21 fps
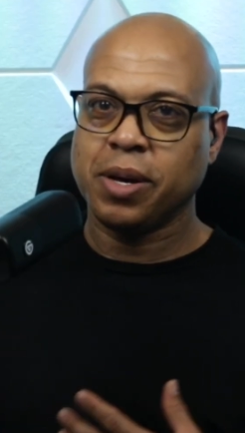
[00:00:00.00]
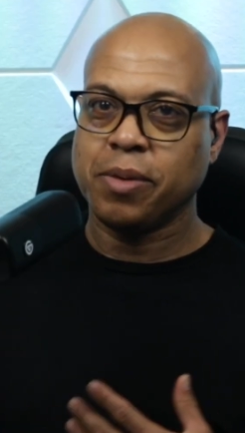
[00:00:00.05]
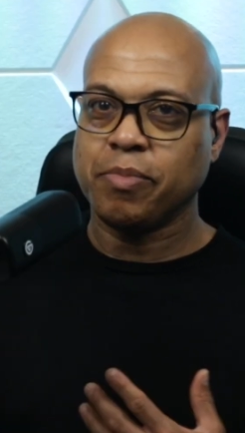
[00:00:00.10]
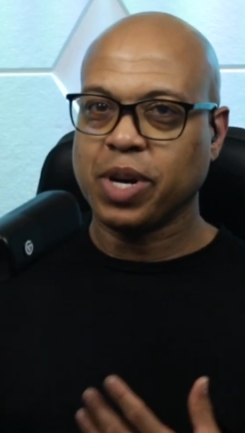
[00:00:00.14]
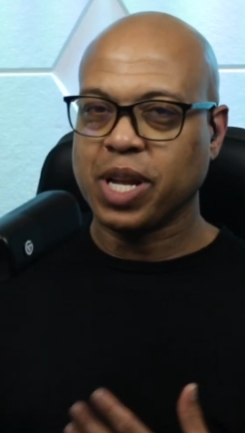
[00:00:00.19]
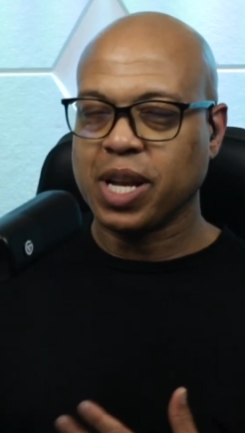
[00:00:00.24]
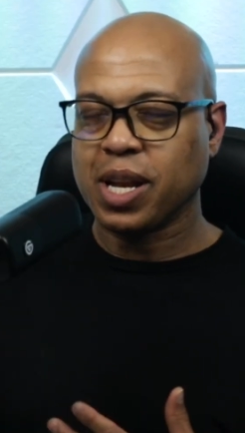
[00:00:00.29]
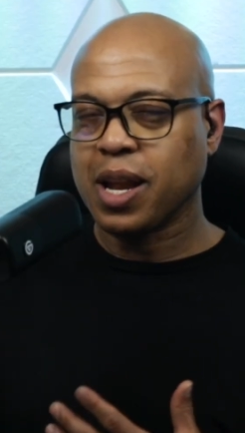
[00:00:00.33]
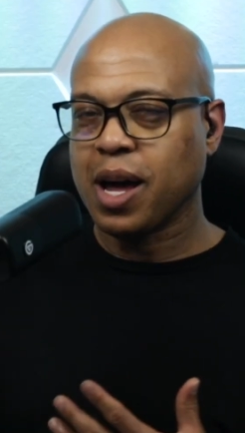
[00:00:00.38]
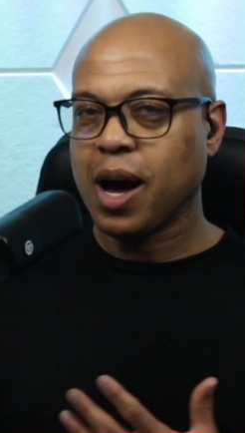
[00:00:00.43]

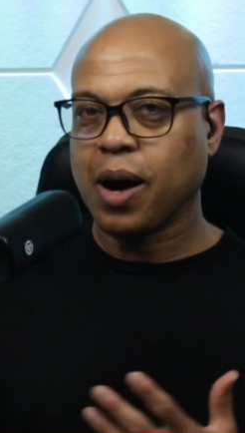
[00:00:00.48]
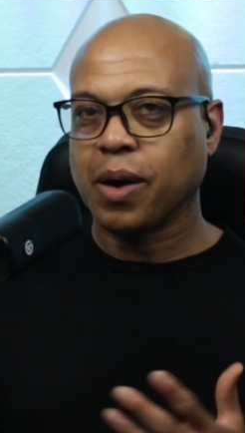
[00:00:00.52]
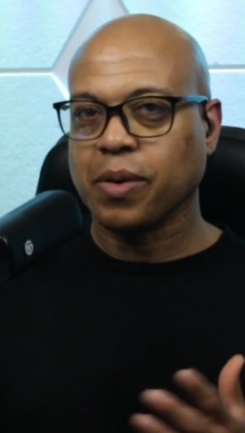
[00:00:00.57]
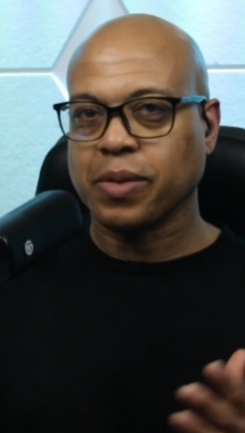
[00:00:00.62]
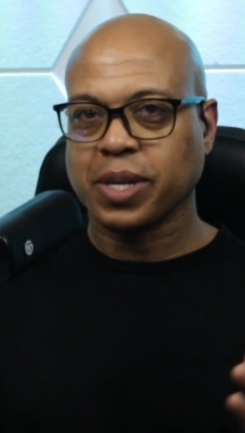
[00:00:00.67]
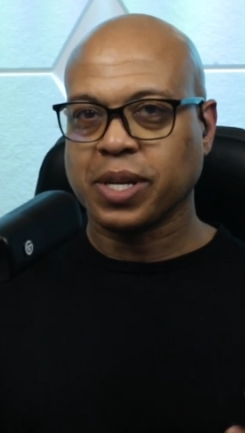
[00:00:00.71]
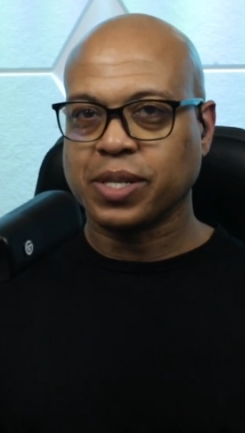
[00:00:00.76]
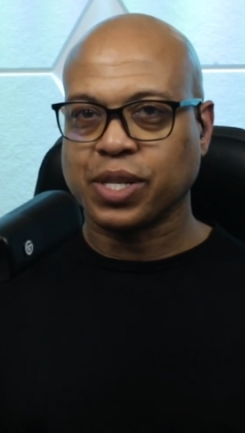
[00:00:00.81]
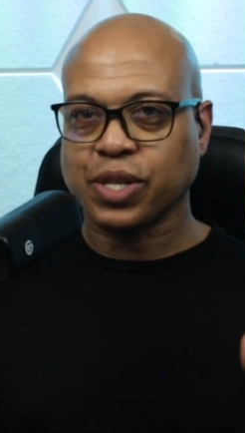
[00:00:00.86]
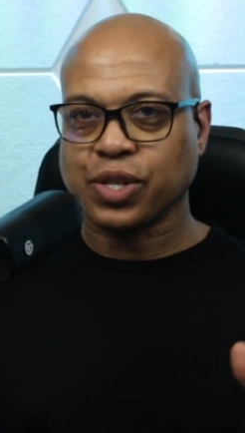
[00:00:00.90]
but no,
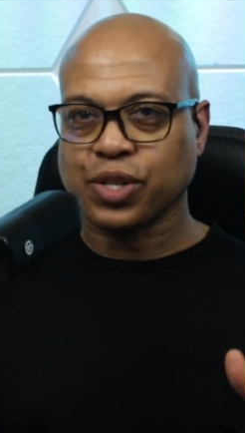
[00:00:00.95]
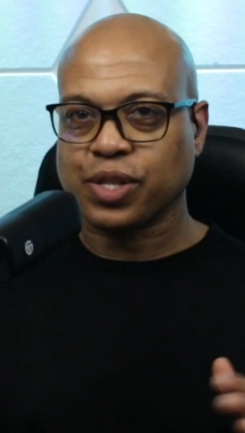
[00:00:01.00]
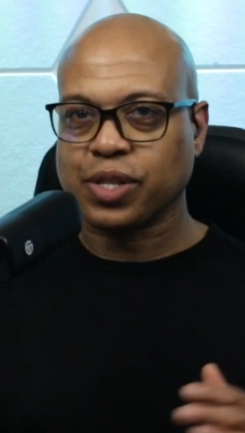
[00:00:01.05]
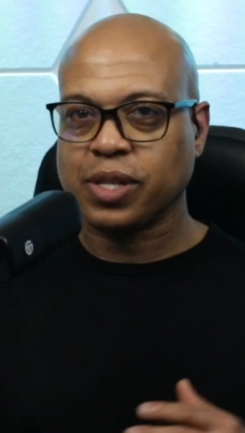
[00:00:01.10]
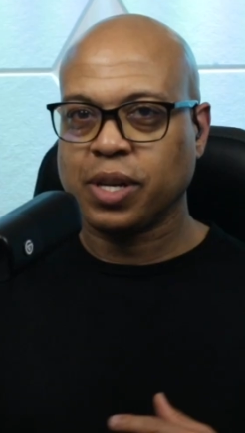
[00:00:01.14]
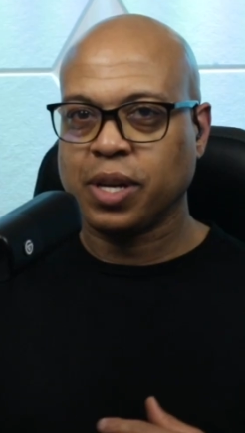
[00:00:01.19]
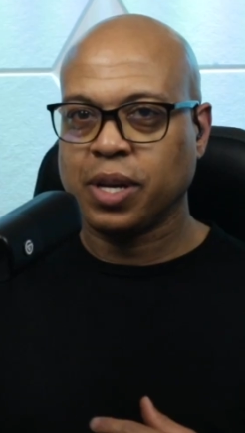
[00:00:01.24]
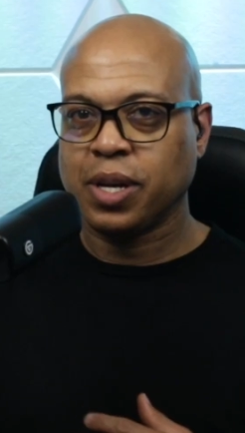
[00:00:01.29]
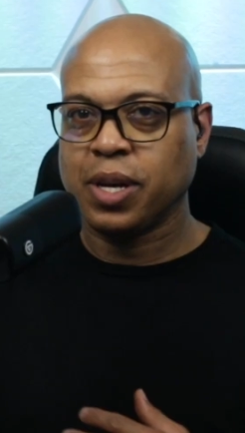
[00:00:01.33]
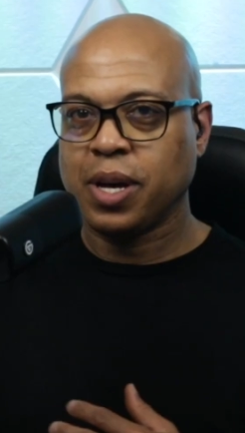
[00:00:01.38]
they're just
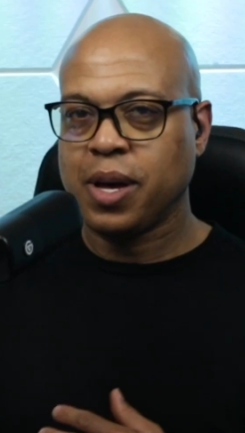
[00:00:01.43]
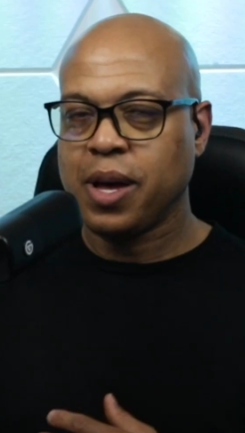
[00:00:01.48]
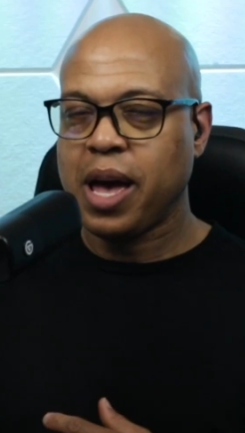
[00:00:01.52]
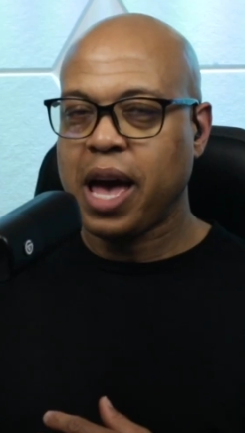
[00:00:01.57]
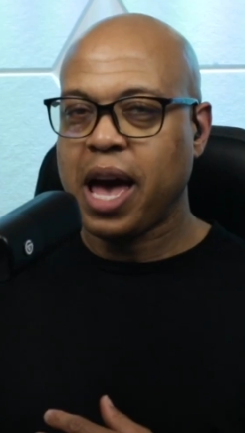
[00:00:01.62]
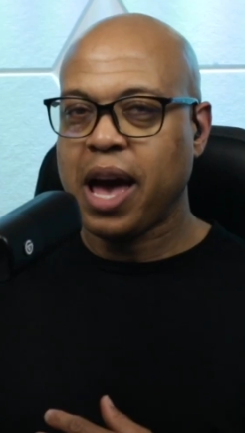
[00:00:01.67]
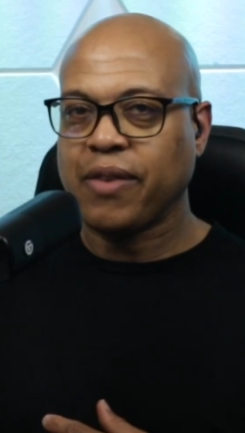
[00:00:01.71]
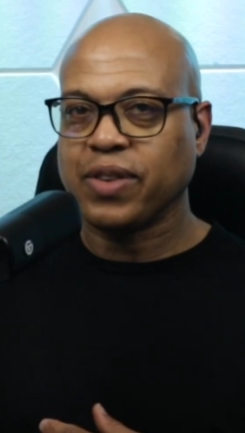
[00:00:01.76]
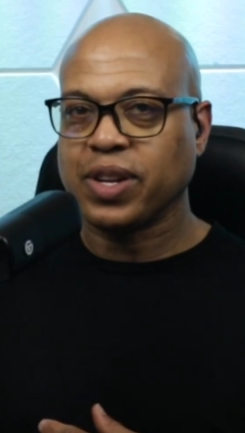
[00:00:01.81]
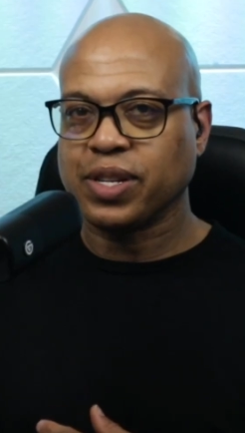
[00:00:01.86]

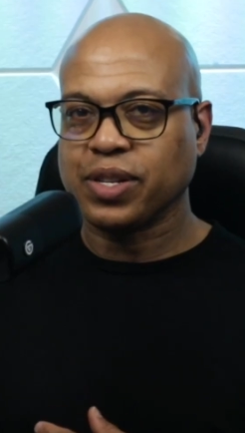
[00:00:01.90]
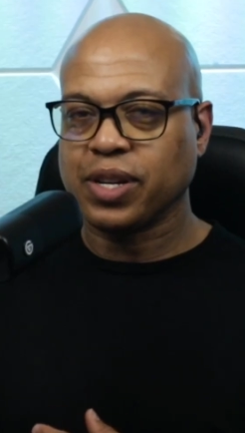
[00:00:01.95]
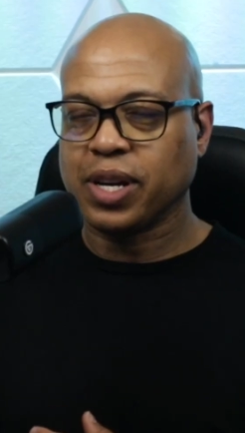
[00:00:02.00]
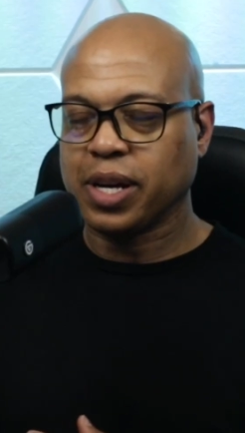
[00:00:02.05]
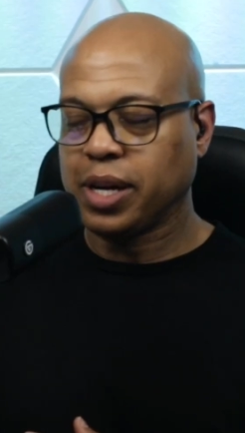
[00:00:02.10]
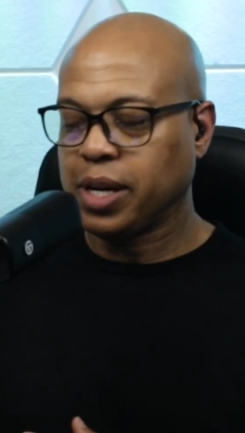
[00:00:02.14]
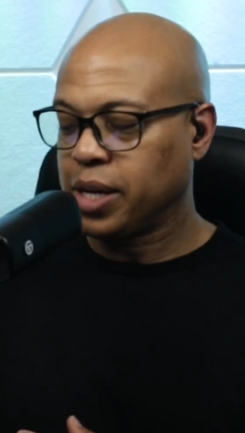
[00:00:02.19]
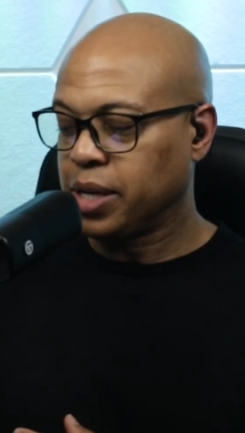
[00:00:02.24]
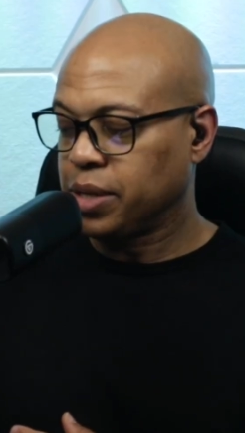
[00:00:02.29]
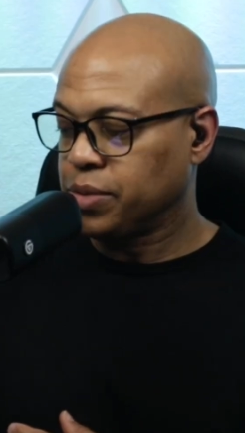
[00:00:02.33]
having
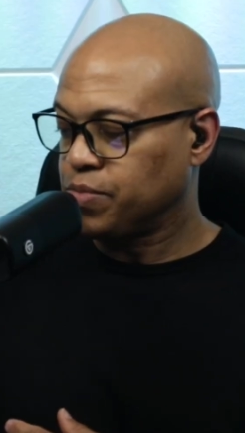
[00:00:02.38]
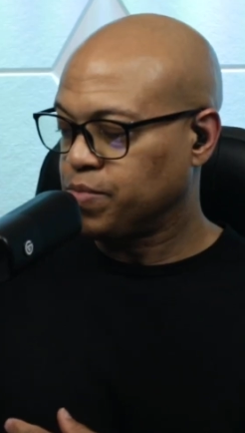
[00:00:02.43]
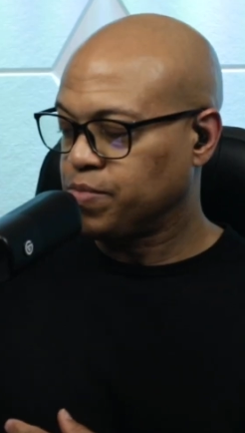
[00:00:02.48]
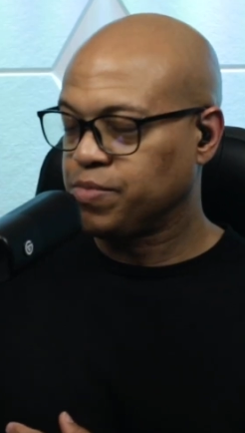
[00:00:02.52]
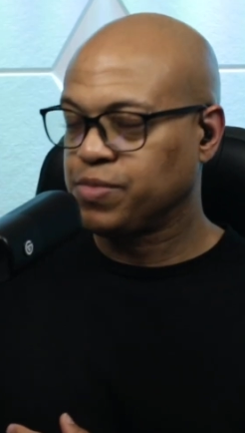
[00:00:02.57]
a